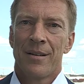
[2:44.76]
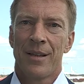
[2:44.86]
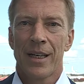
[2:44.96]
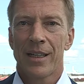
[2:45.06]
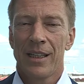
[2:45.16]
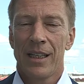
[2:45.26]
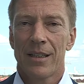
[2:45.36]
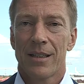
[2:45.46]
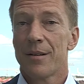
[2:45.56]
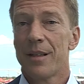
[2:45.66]
The
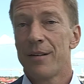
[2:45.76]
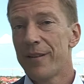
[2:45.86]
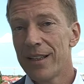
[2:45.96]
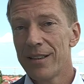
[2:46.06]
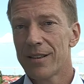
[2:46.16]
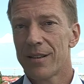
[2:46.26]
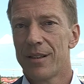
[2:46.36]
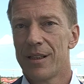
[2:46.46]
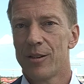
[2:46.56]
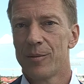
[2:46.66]
event,
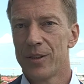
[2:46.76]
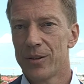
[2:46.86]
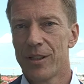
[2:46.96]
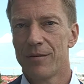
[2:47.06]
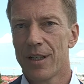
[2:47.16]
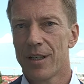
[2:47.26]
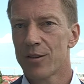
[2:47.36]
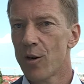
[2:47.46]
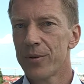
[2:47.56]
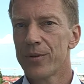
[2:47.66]
the European Union Week, is
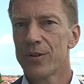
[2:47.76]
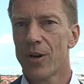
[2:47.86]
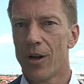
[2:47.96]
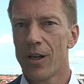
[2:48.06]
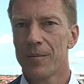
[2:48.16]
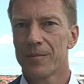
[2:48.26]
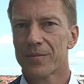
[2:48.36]
open to all.